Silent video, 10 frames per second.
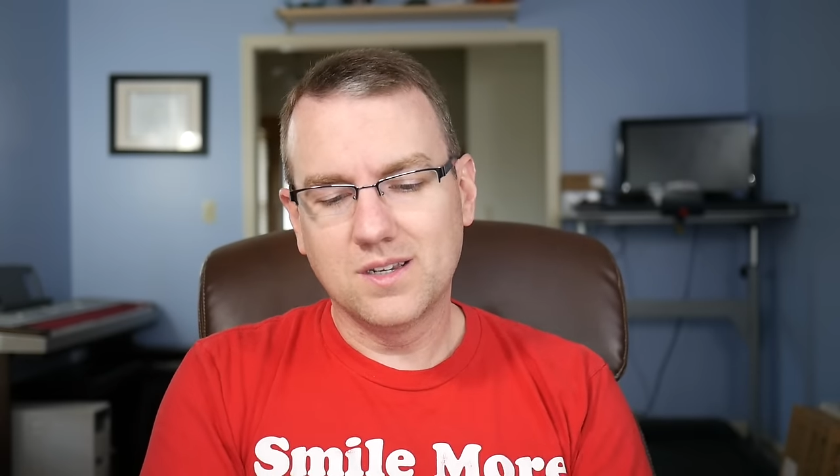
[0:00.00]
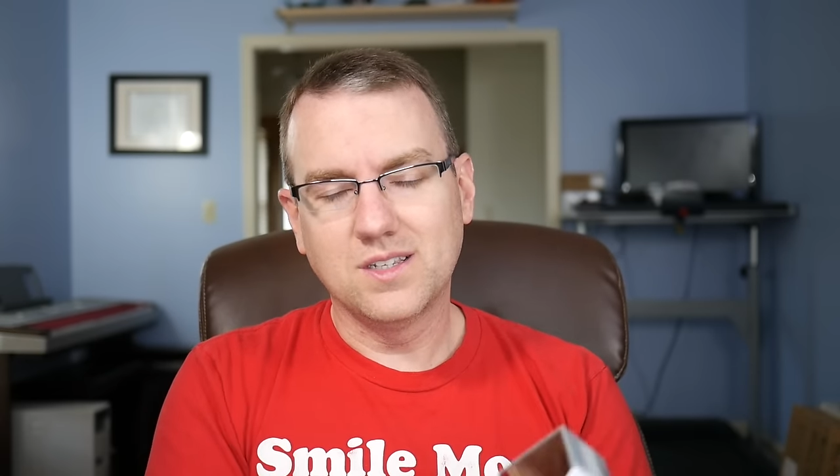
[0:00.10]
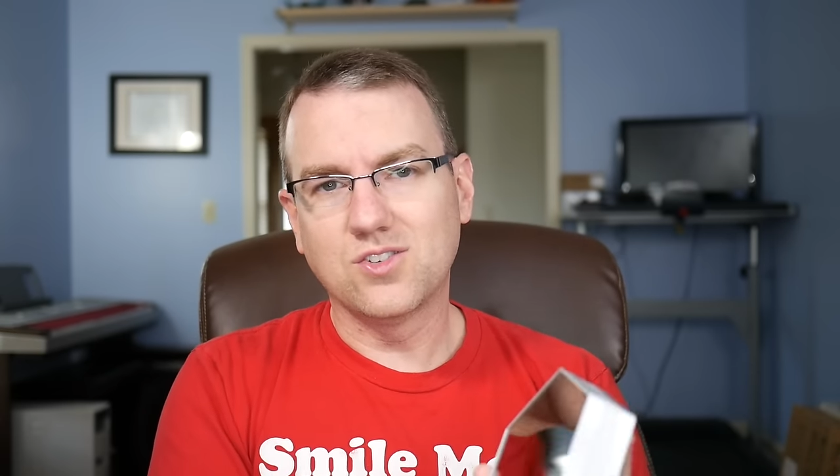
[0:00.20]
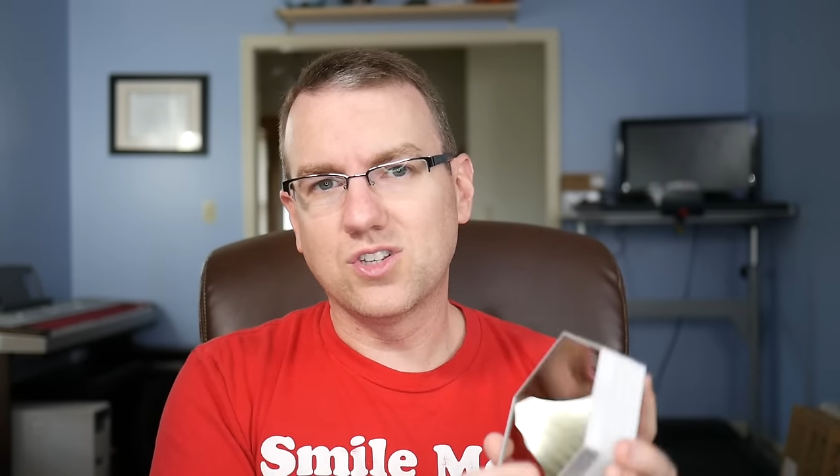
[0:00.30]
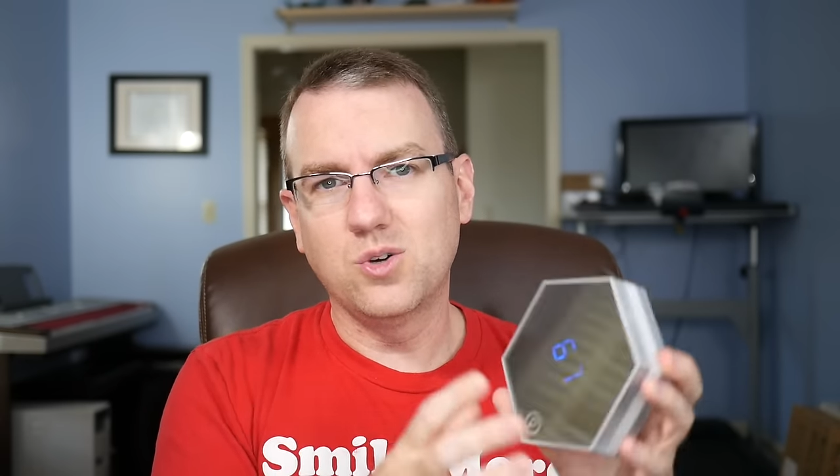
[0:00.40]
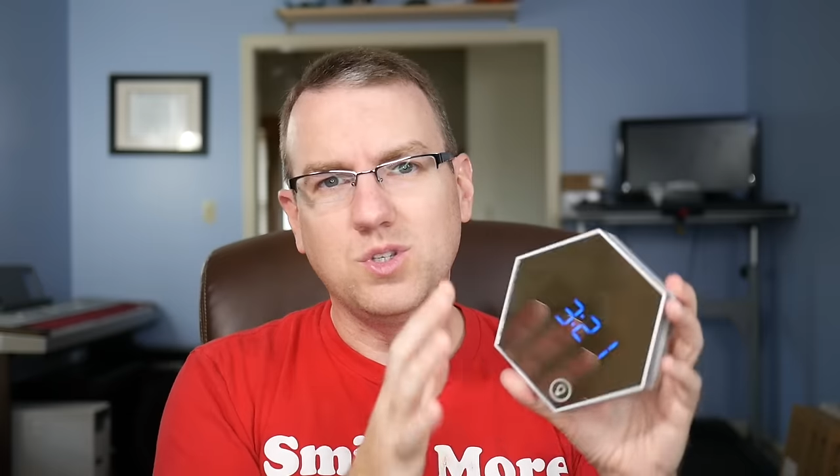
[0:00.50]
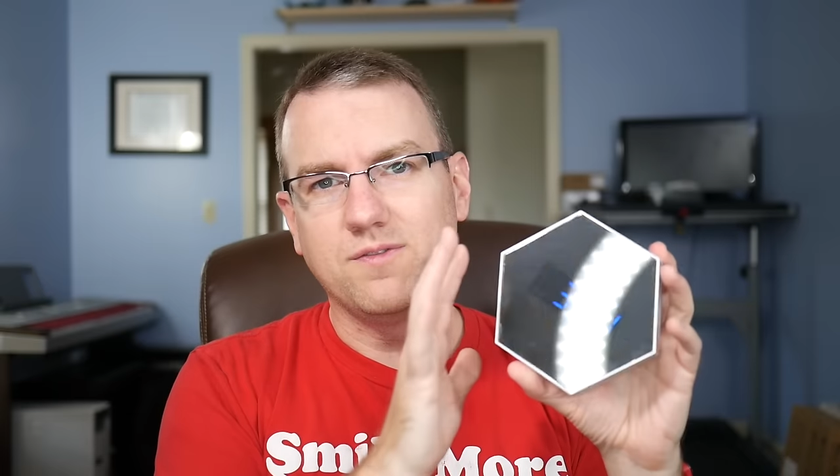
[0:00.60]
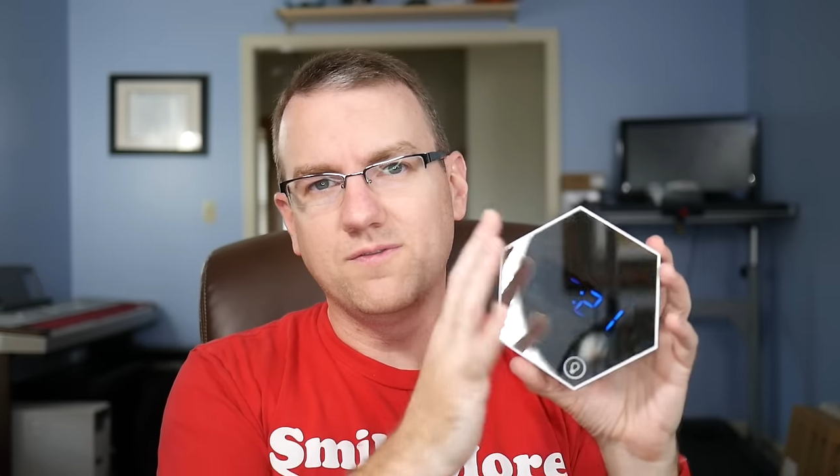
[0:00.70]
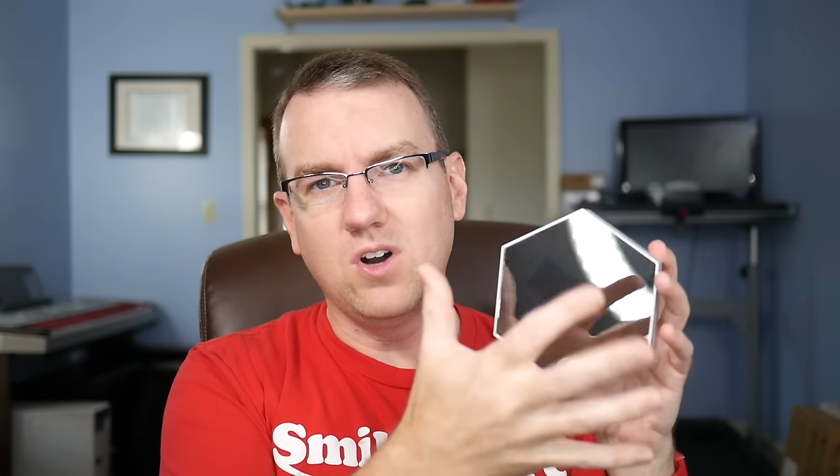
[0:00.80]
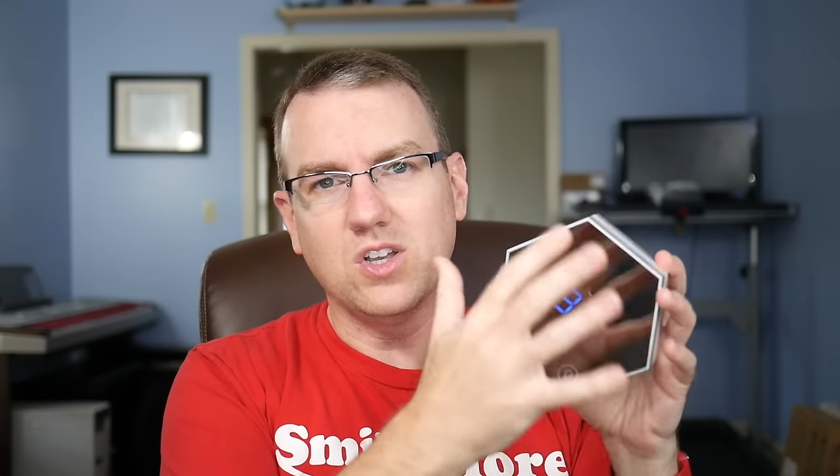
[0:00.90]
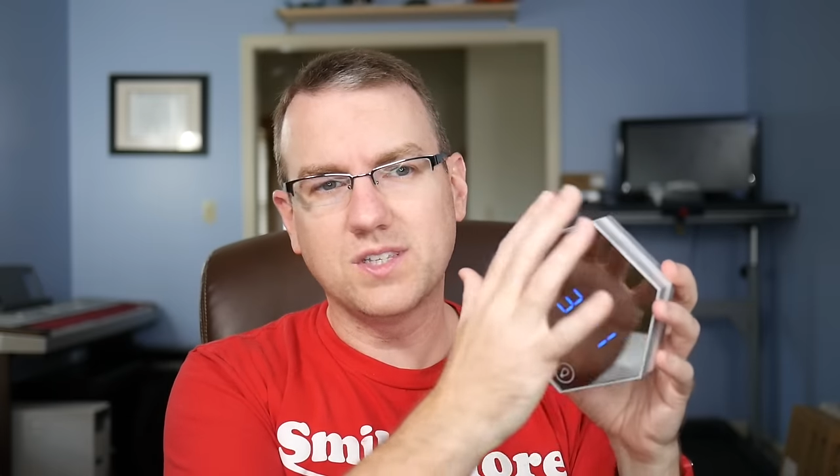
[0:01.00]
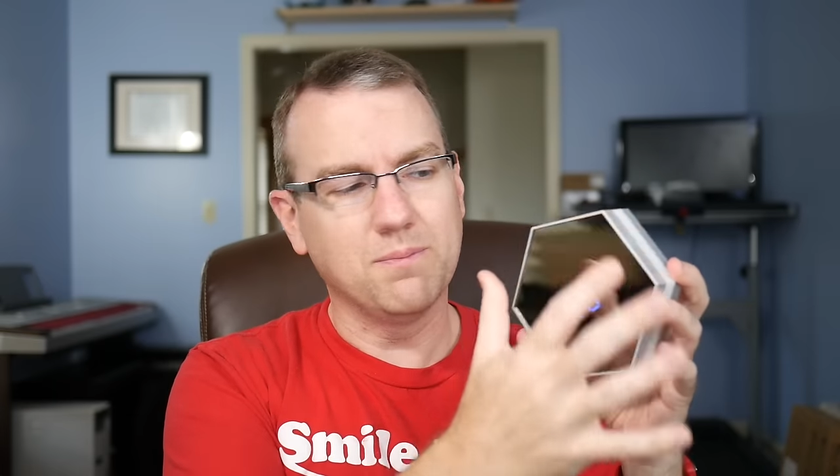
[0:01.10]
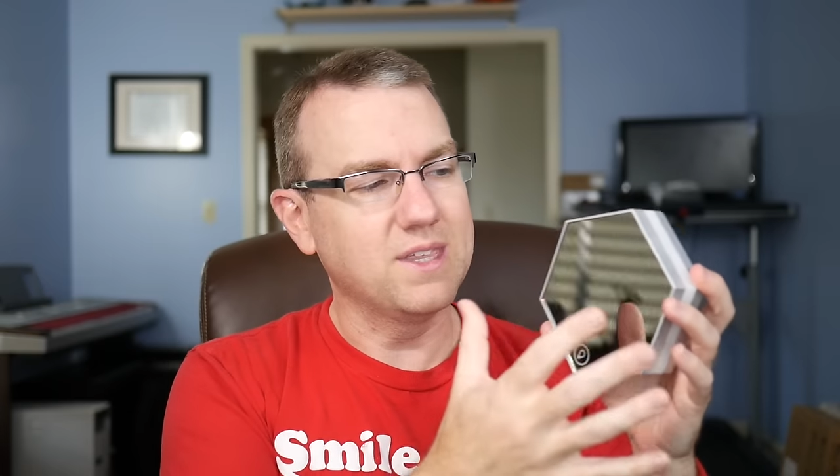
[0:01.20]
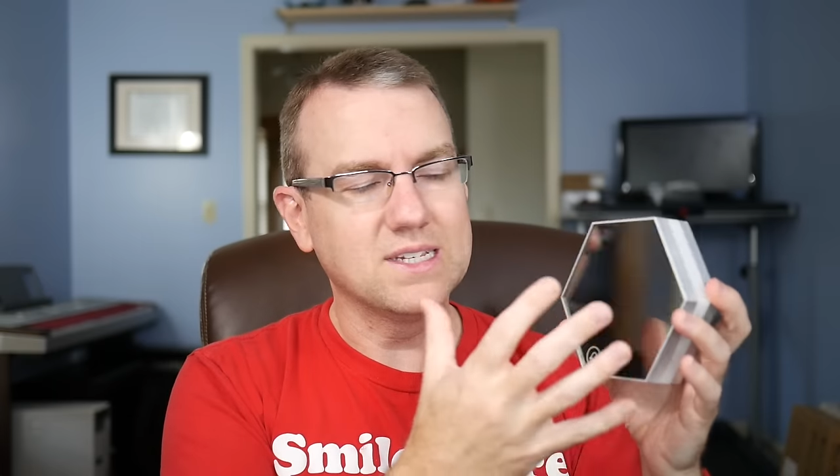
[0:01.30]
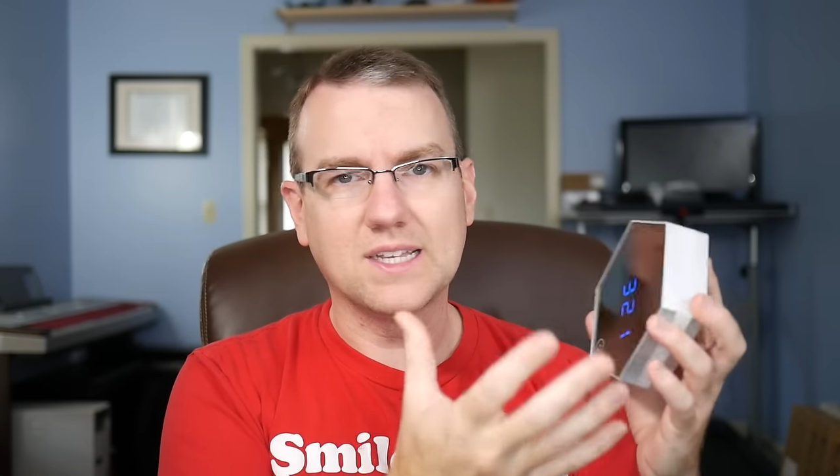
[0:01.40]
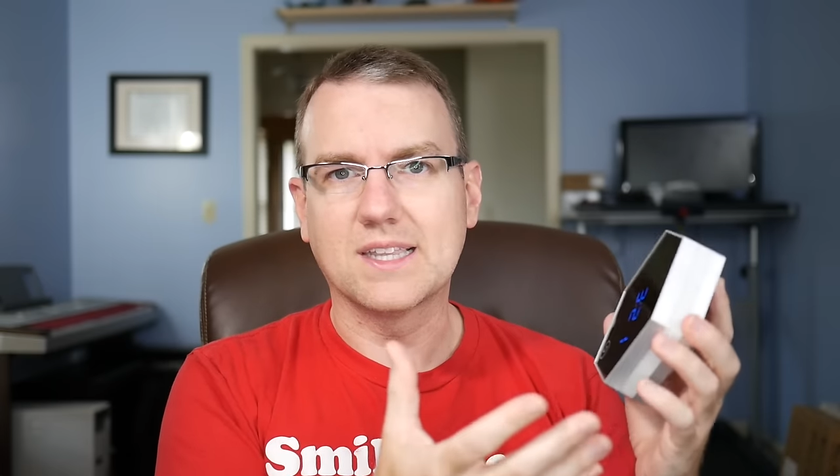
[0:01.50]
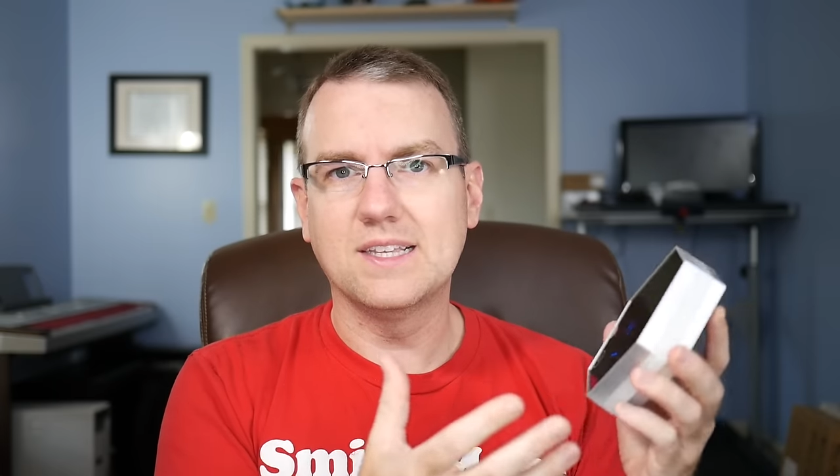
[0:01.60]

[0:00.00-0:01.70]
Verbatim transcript: because there's loads of awesome things like